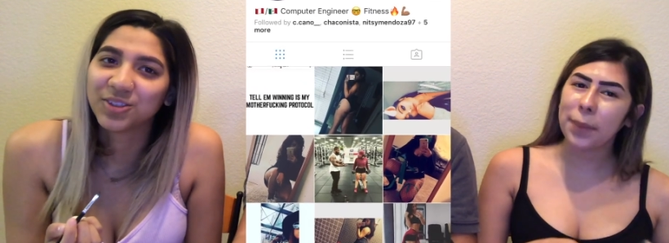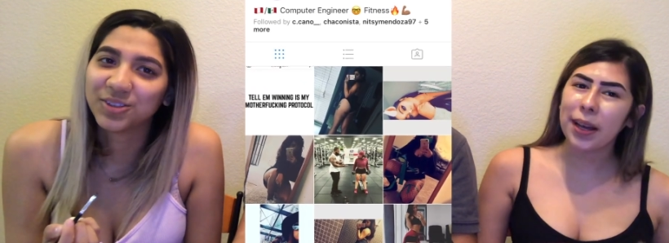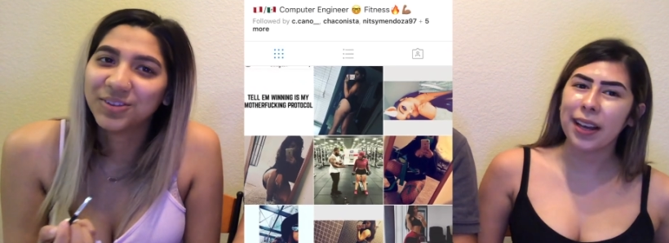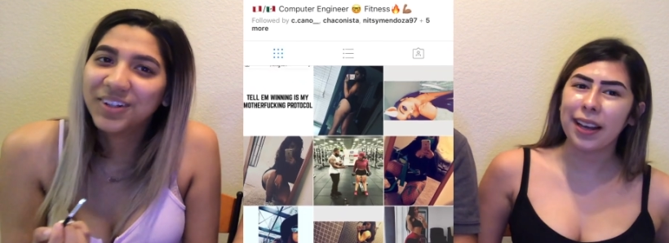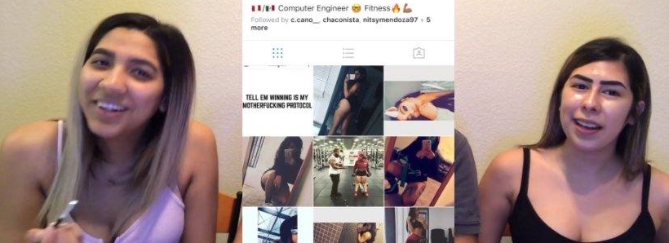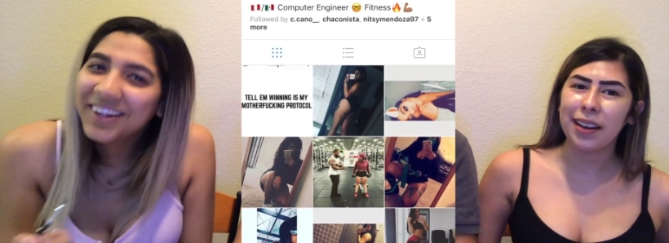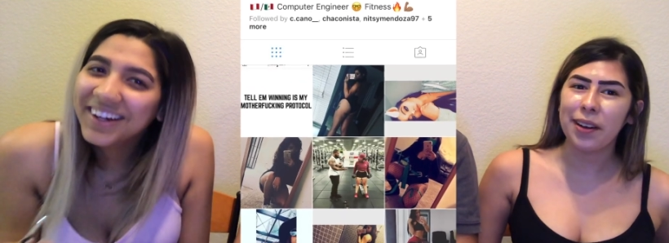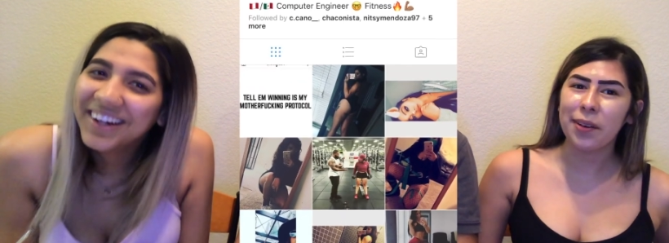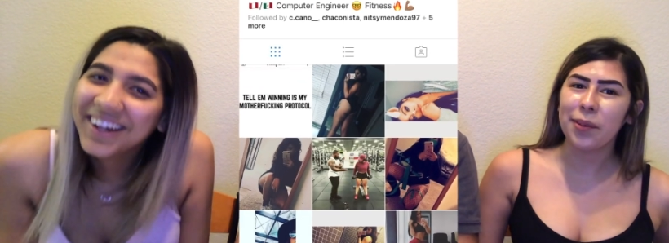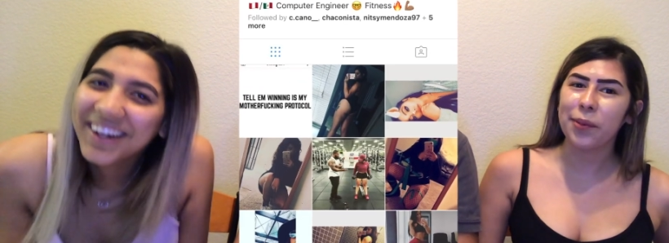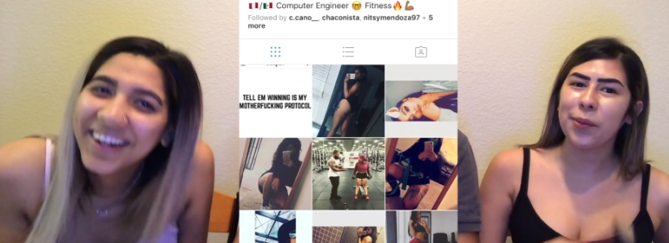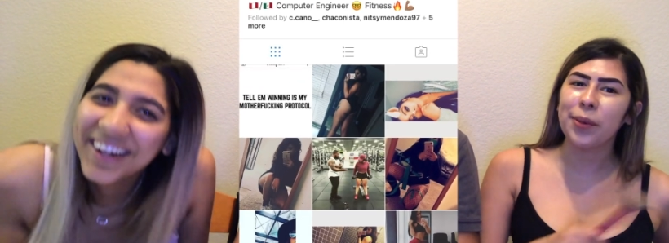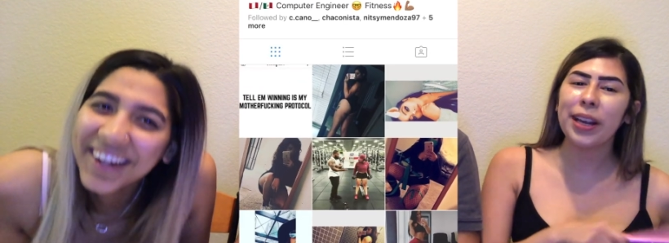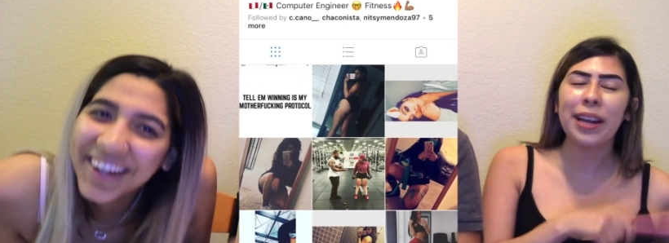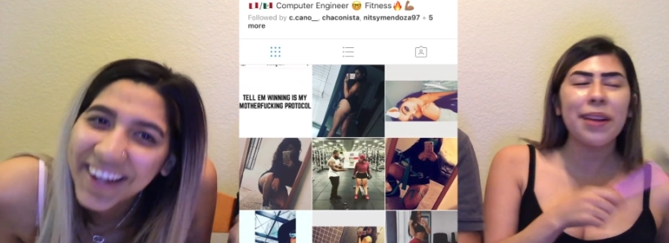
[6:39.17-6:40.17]

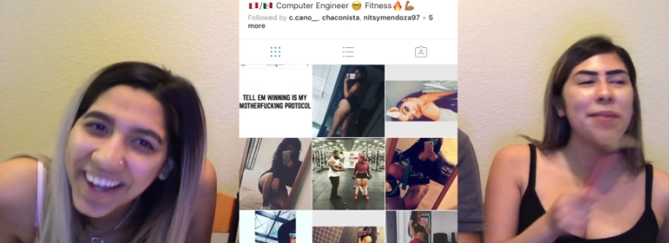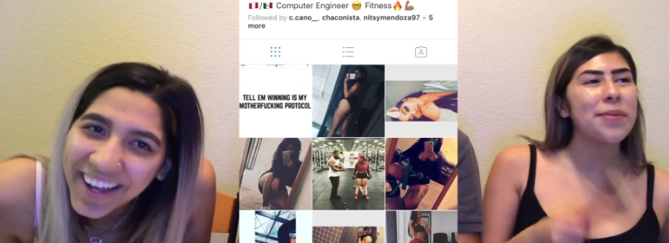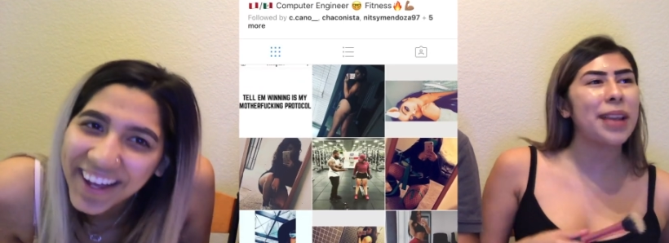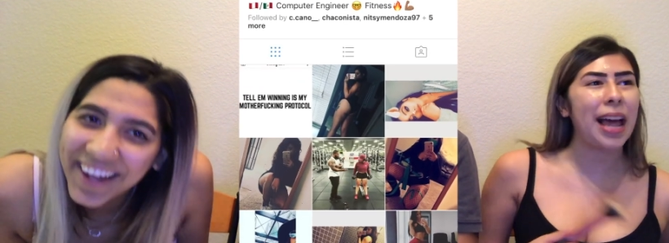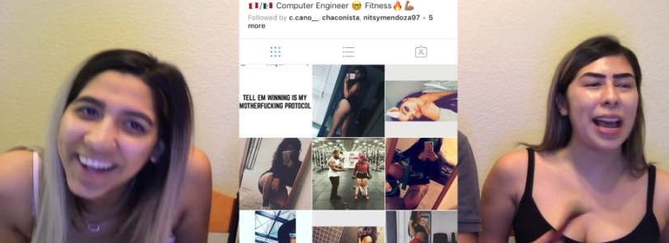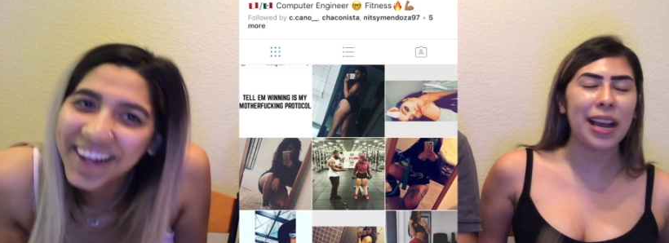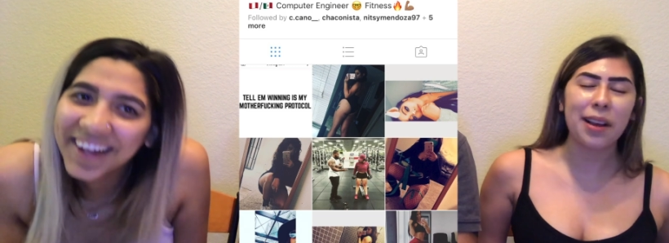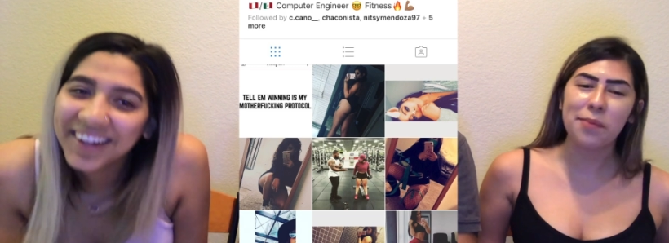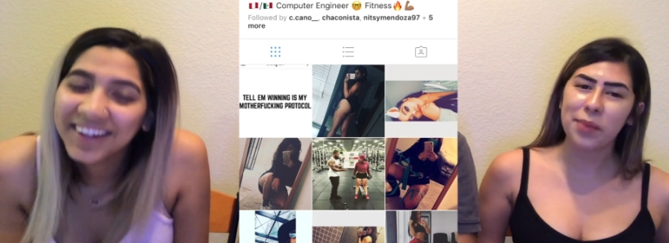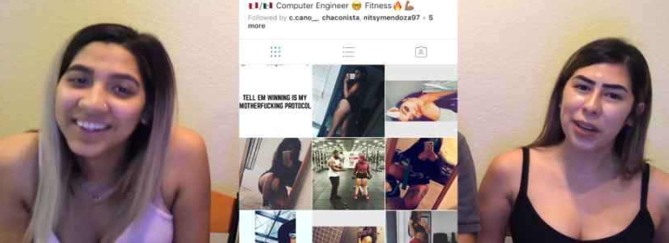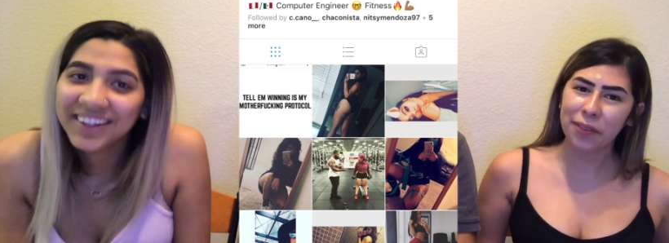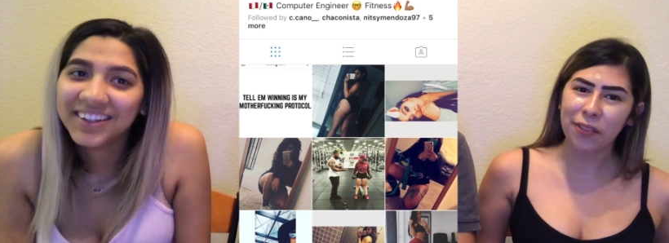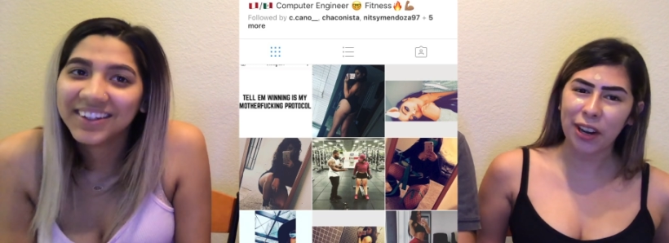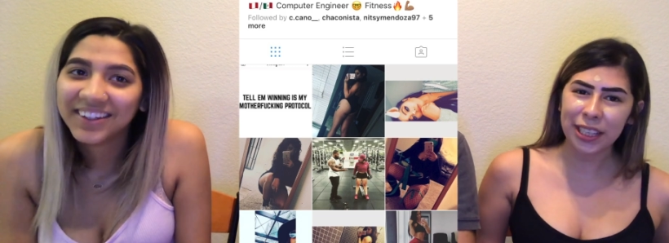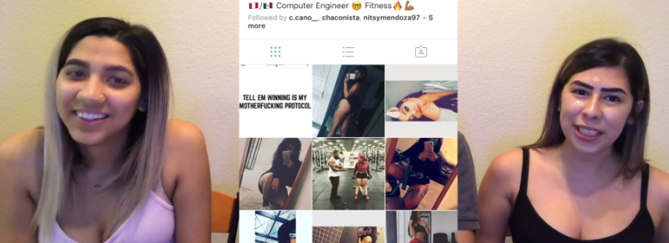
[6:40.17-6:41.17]
Speaker 1: But we, like,
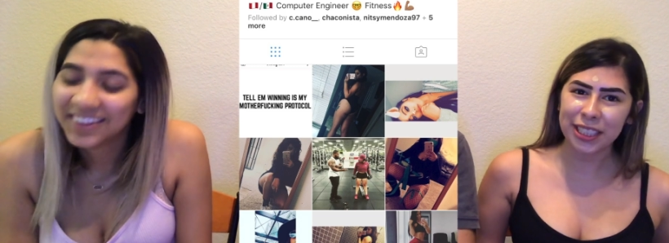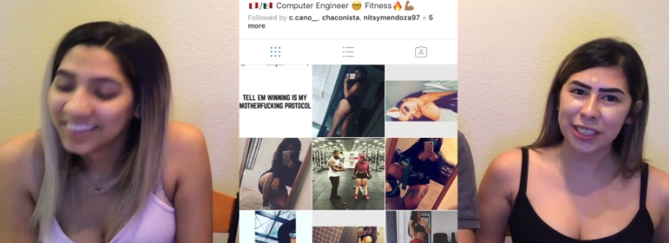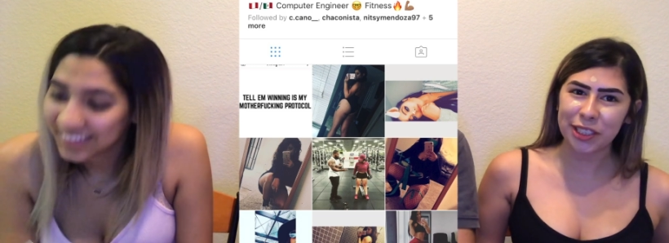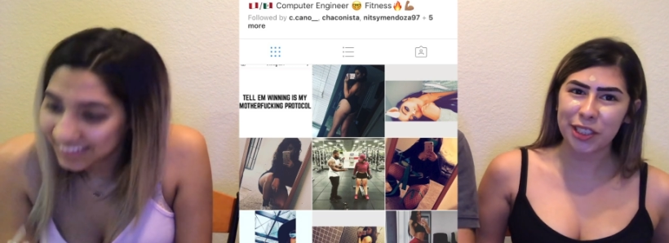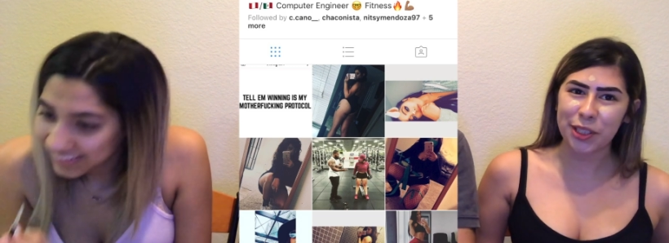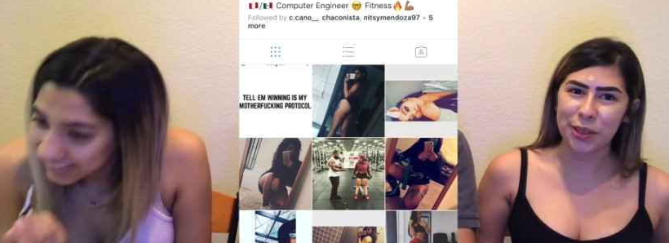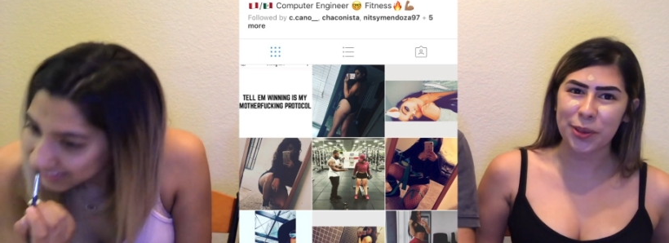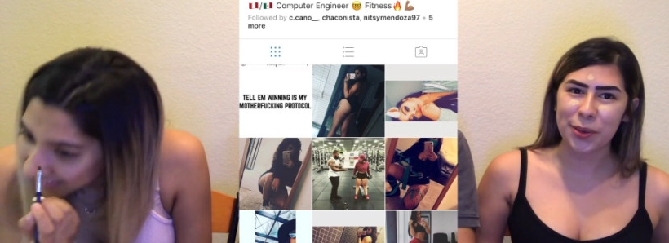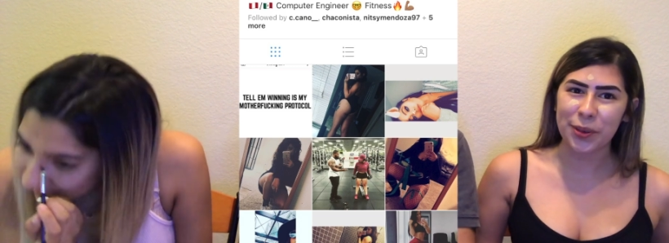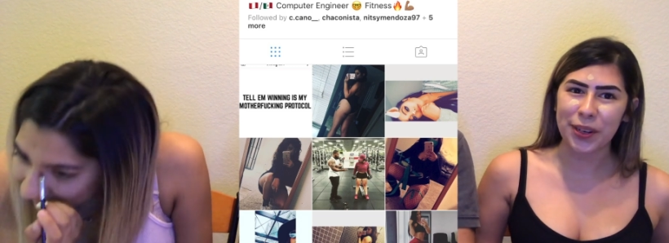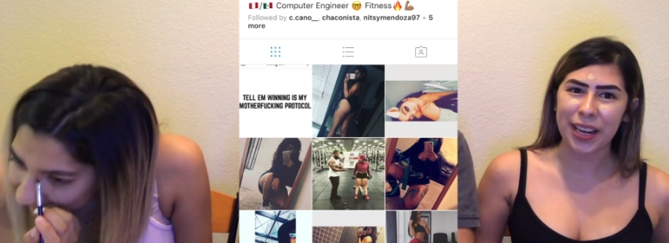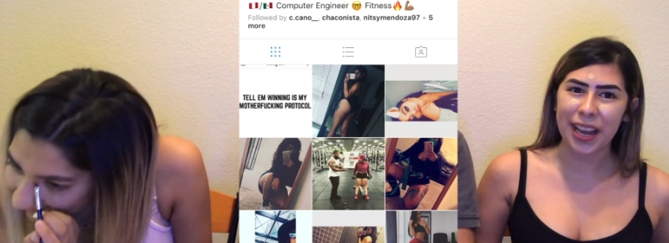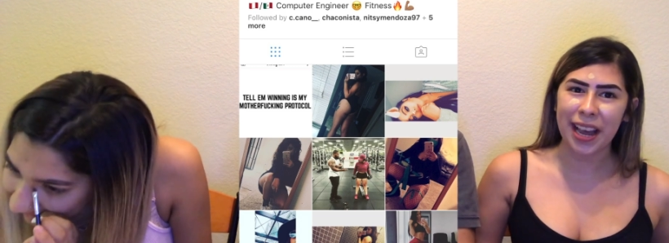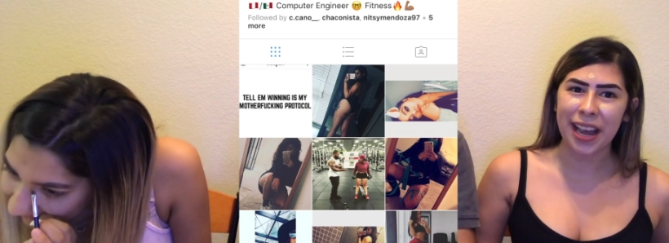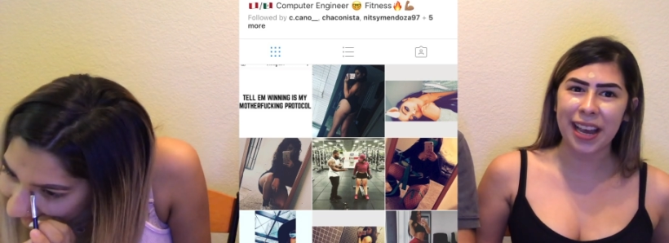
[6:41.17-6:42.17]
befriended you,
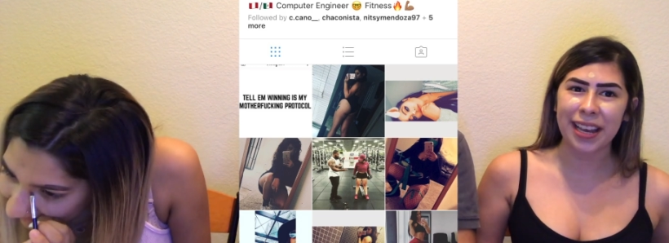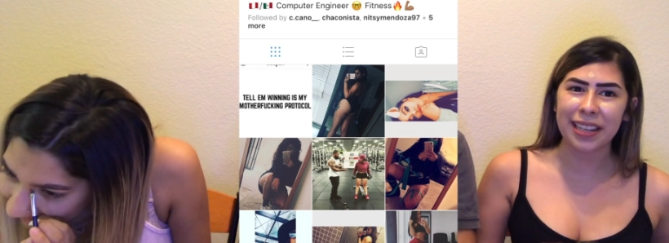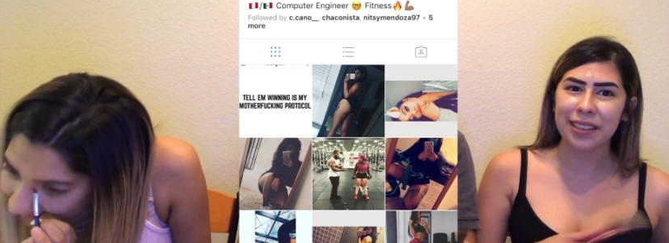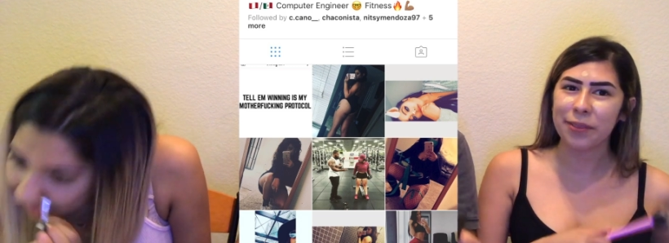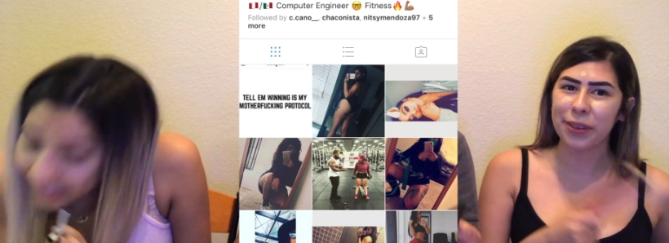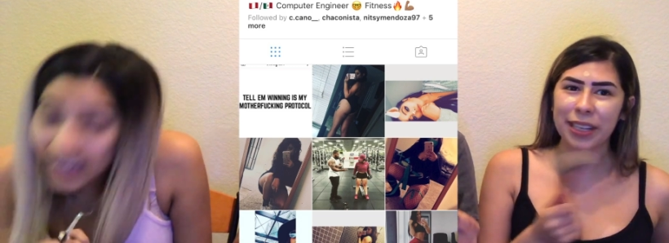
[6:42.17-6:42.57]
and we